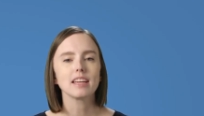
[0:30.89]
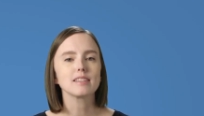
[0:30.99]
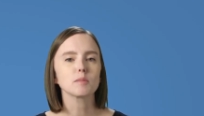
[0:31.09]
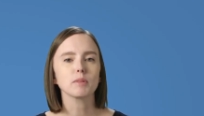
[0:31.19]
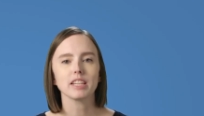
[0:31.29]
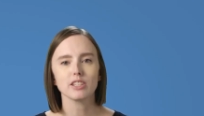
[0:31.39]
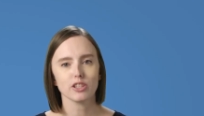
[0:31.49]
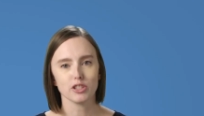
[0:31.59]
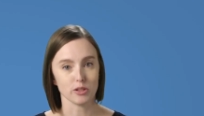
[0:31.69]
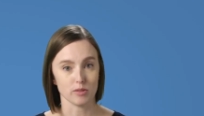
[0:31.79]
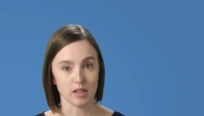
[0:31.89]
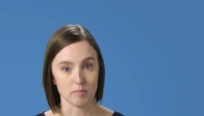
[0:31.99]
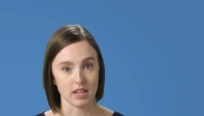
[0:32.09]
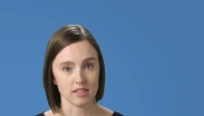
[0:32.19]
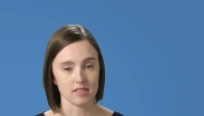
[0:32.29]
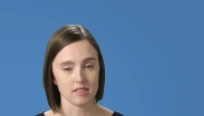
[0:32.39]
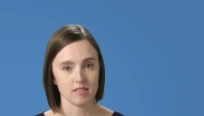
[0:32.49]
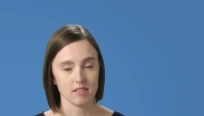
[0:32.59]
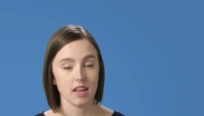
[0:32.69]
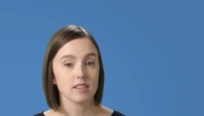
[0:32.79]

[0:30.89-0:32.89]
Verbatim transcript: is split into two subtests.